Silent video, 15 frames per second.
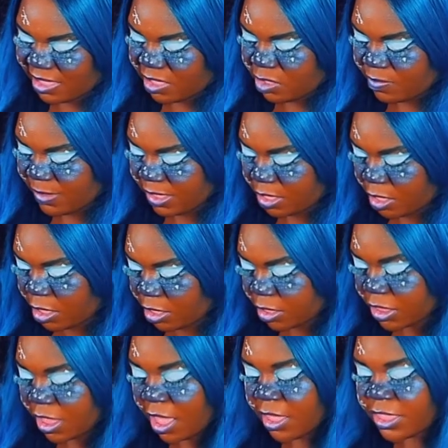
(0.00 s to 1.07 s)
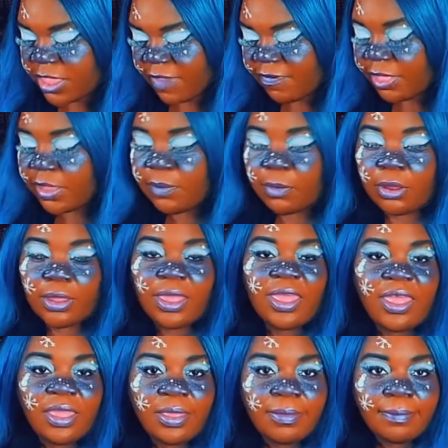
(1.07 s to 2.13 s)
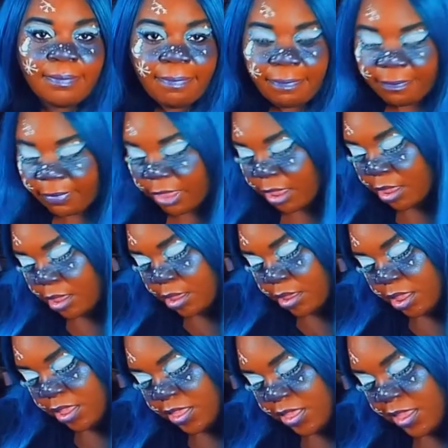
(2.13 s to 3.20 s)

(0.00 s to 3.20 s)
my god, yeah, I definitely broke it. Because